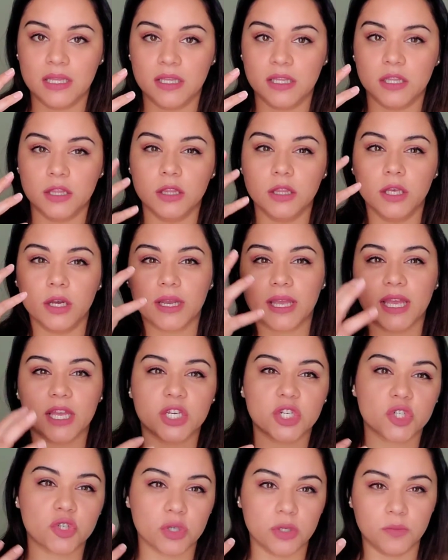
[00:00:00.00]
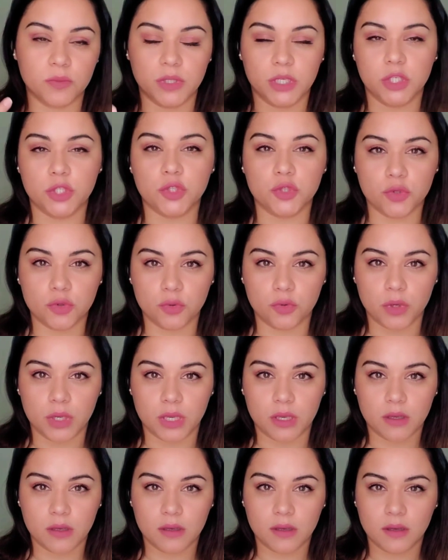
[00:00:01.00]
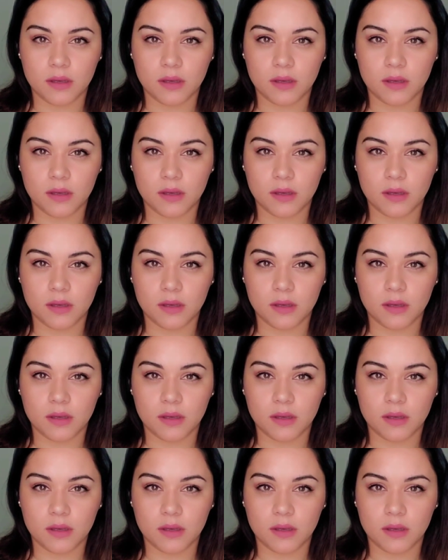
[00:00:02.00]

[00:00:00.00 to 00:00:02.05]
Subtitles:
look extremely dewy,